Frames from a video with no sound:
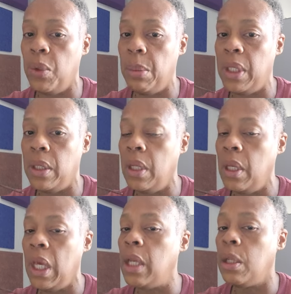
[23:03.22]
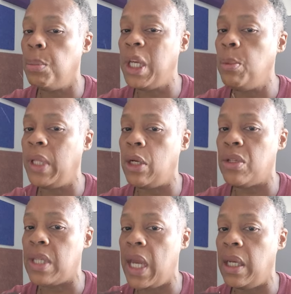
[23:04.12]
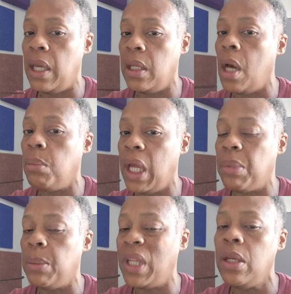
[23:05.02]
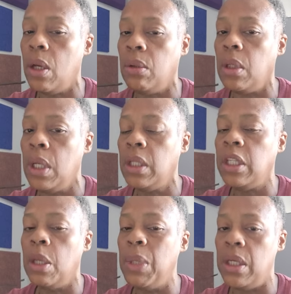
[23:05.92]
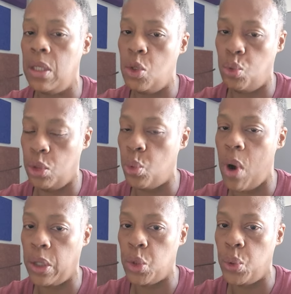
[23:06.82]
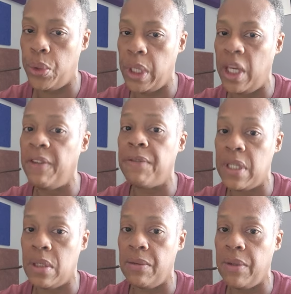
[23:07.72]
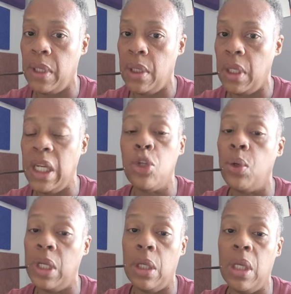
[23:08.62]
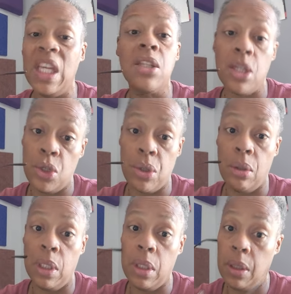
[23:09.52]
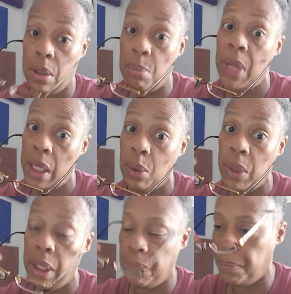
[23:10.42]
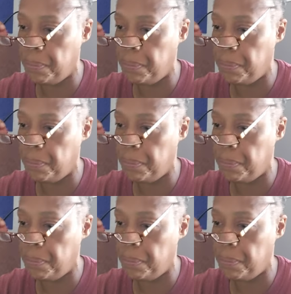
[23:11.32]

women, and the people that are saying that, non-black people, they know that they're being derogatory and offensive, and they're doing it intentionally, by the way.